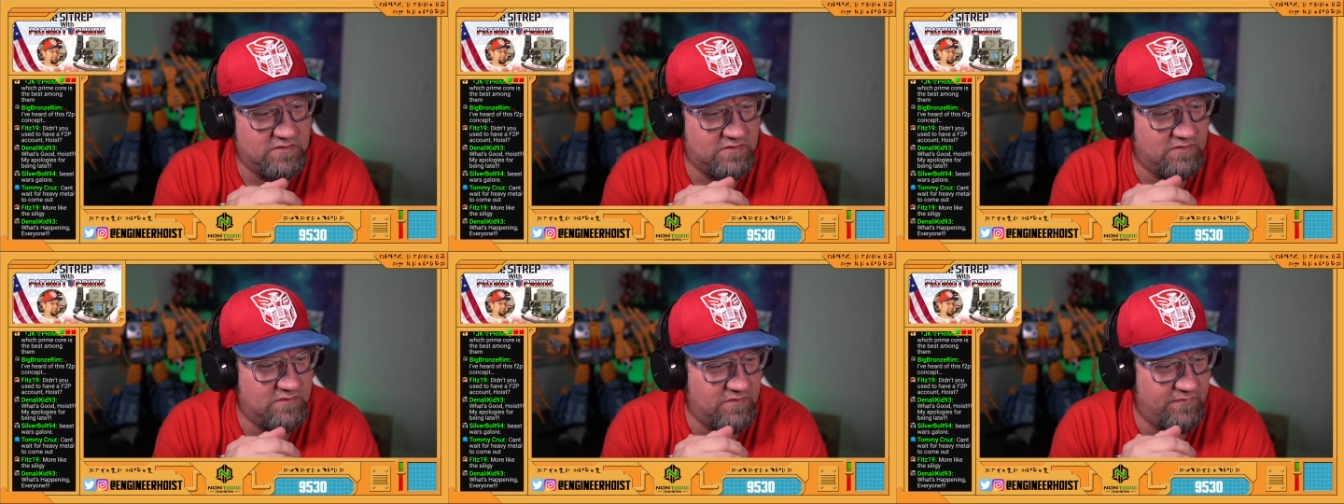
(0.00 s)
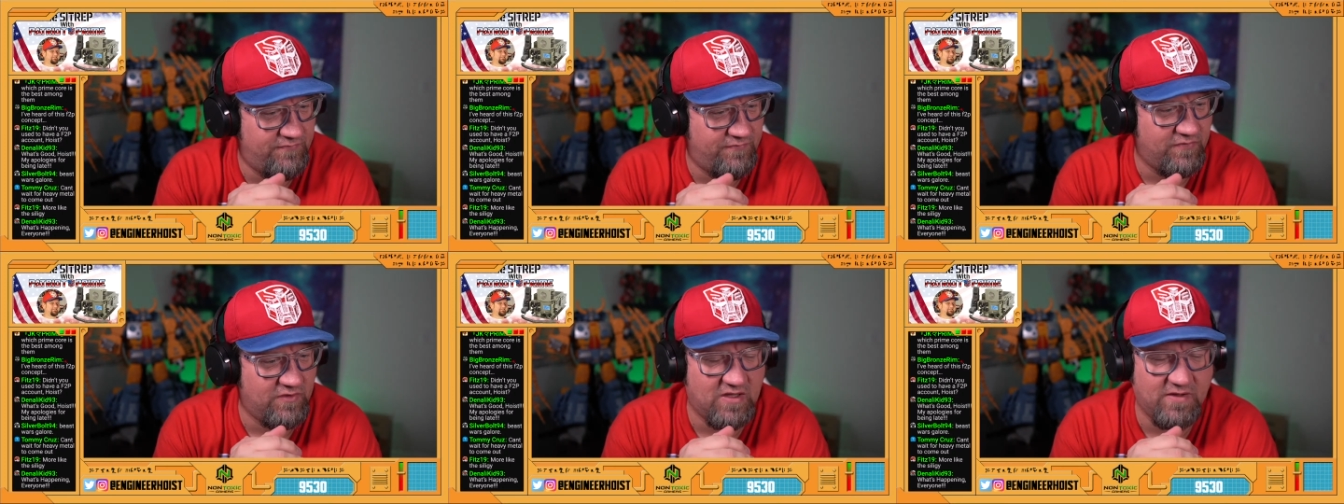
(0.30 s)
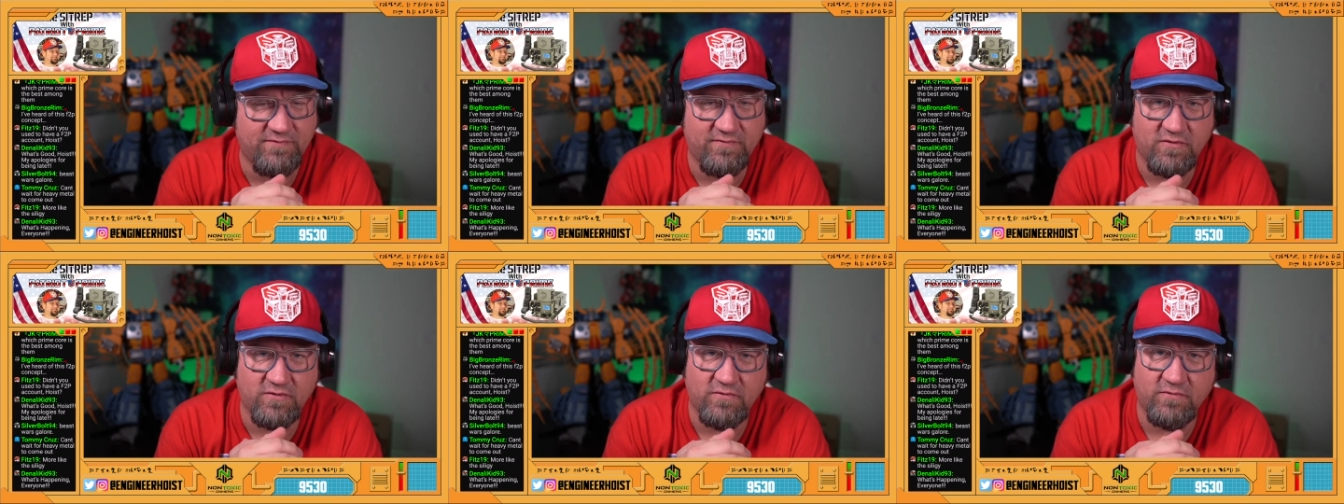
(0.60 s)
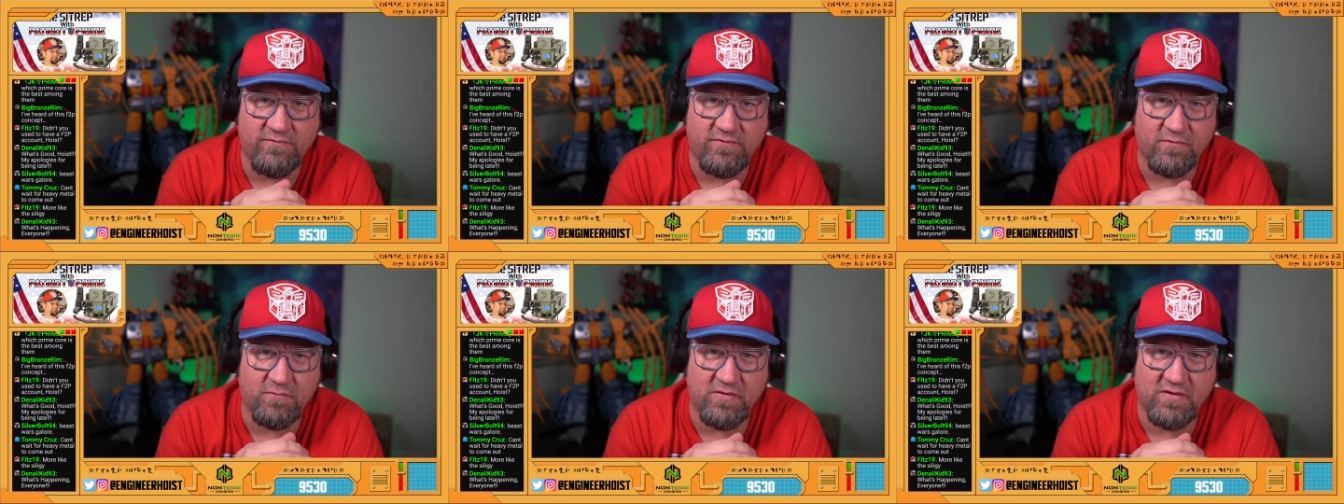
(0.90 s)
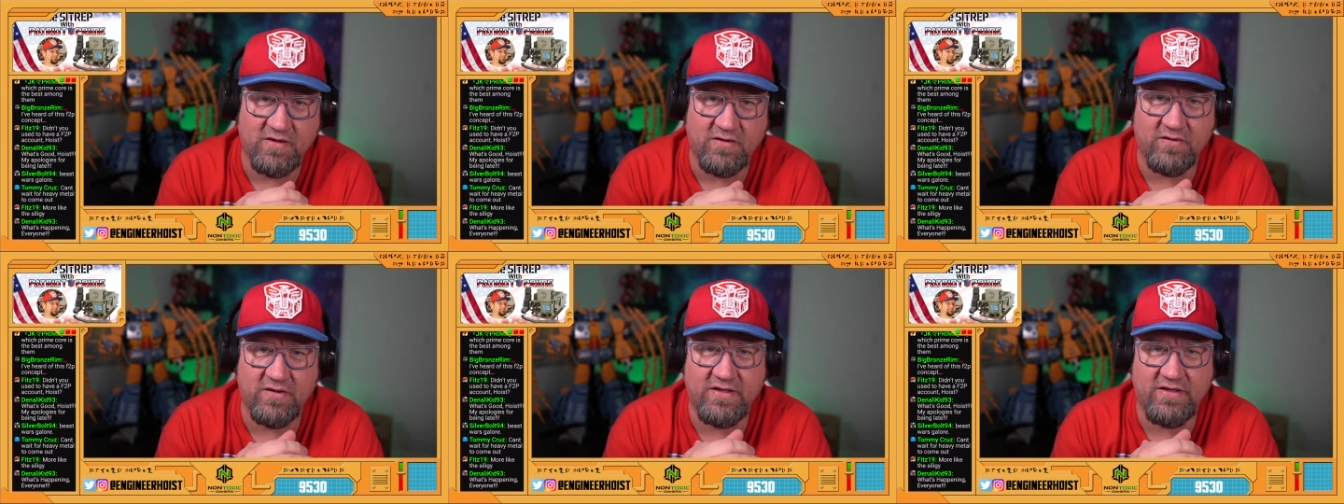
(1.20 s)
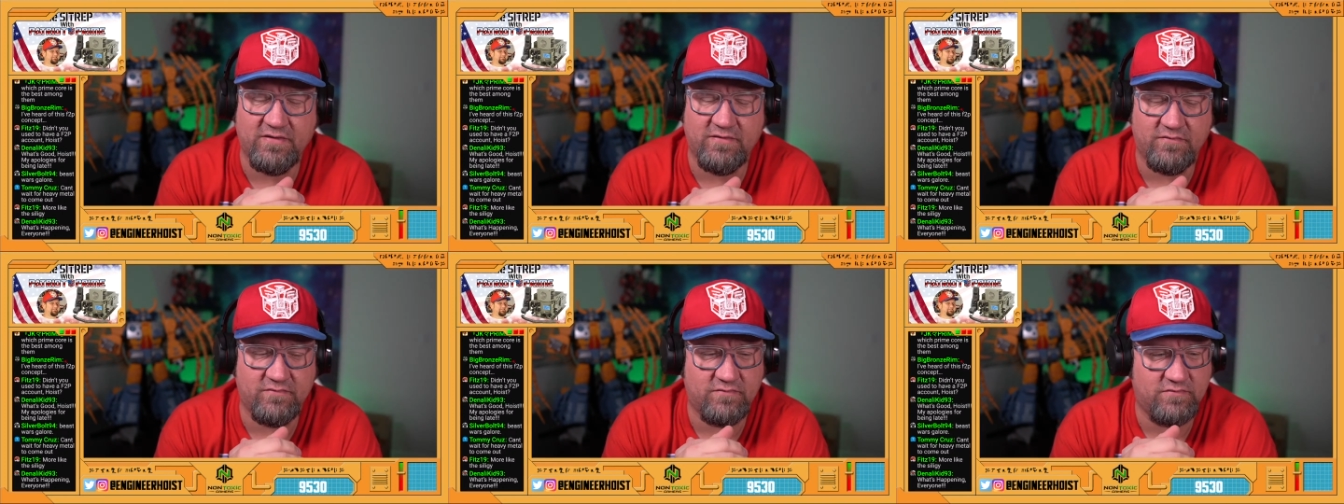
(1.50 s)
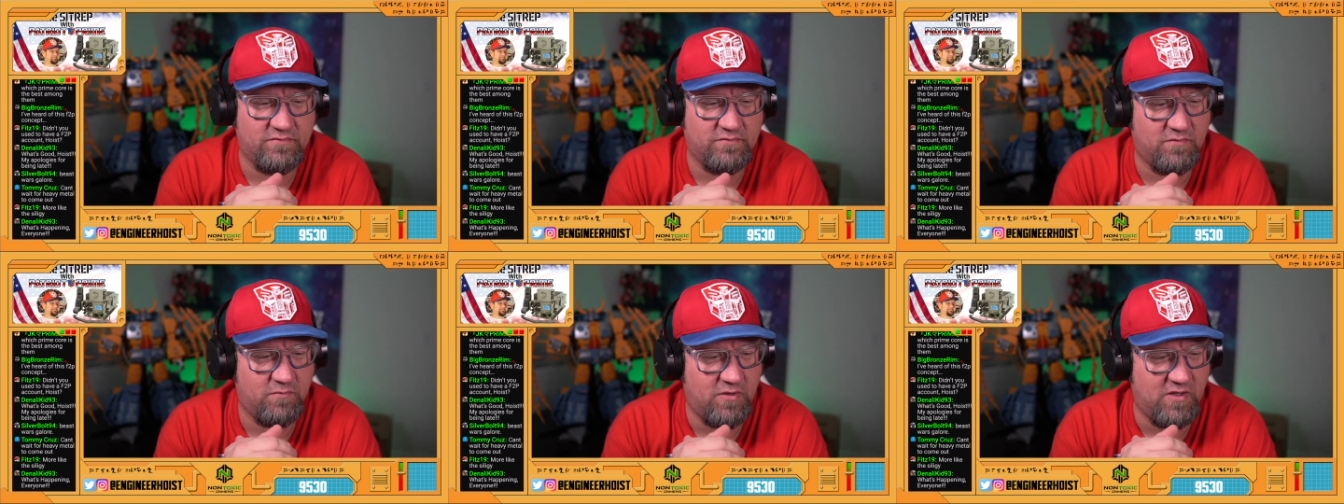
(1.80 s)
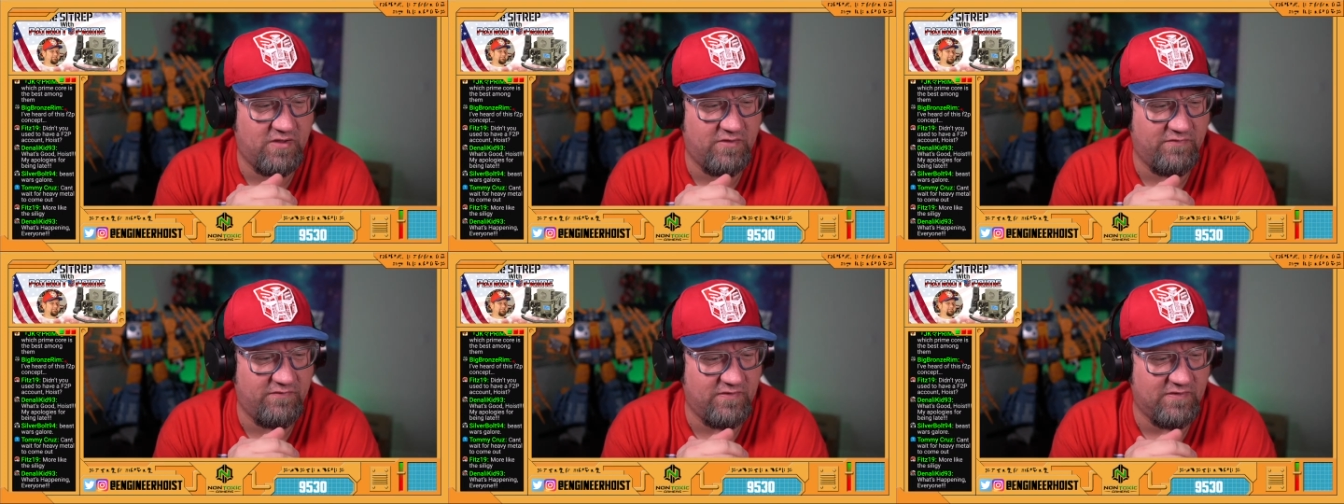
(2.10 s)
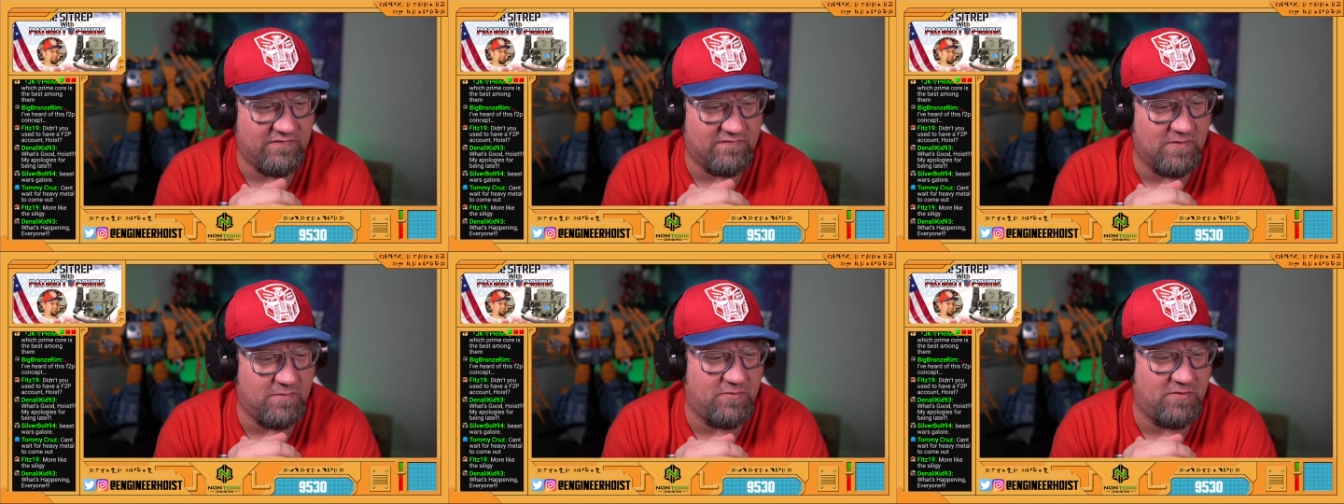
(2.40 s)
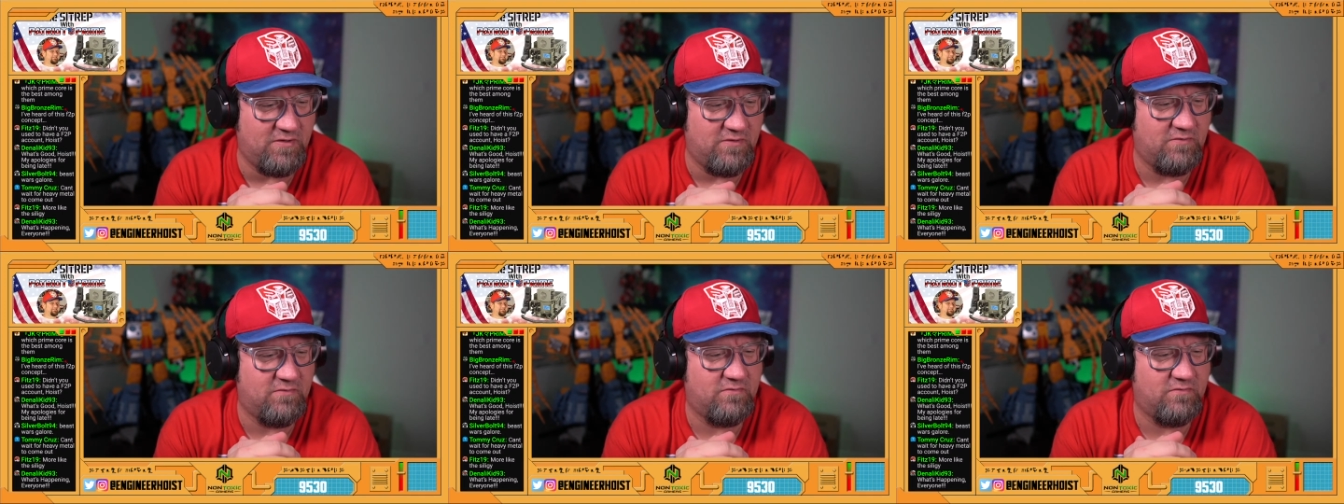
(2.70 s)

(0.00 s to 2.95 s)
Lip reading: We forgive you for being late. Apology accepted.